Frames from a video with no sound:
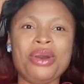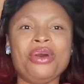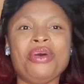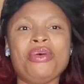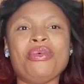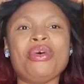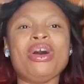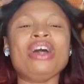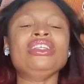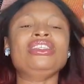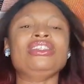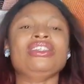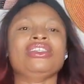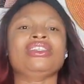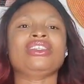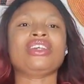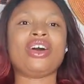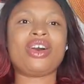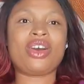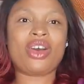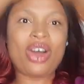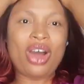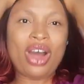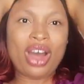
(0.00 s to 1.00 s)
What is
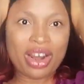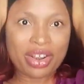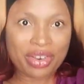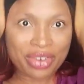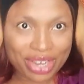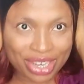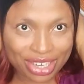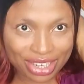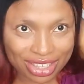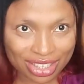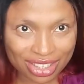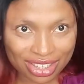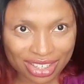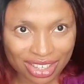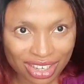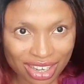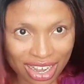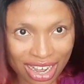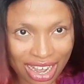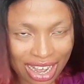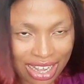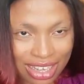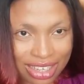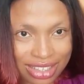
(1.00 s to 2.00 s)
occurring?
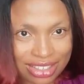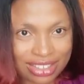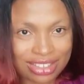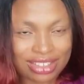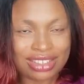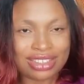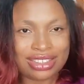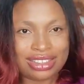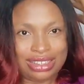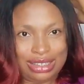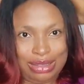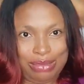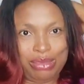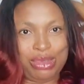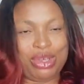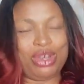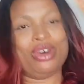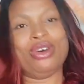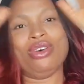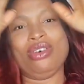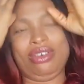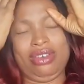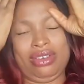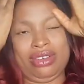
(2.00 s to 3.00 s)
Ha,
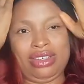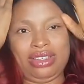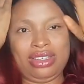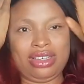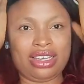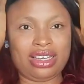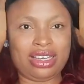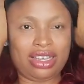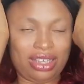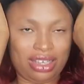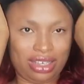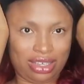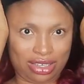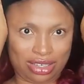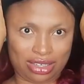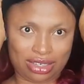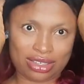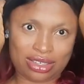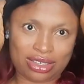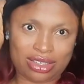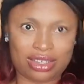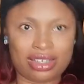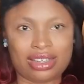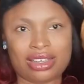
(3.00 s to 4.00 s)
Simio,
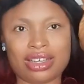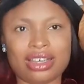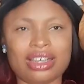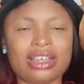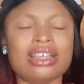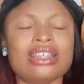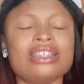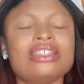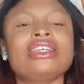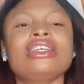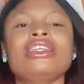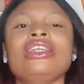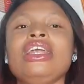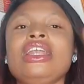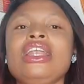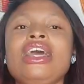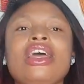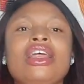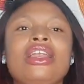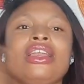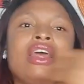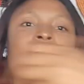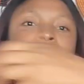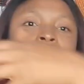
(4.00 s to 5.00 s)
hey. So
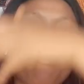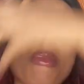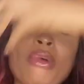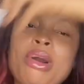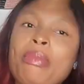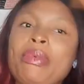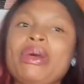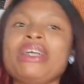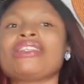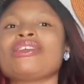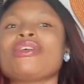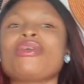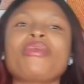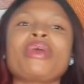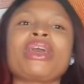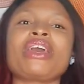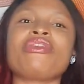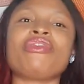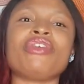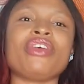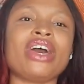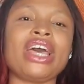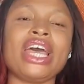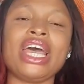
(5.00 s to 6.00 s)
they come up person week
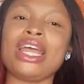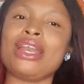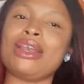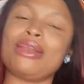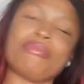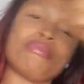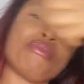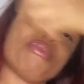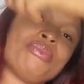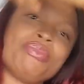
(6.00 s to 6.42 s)
for head.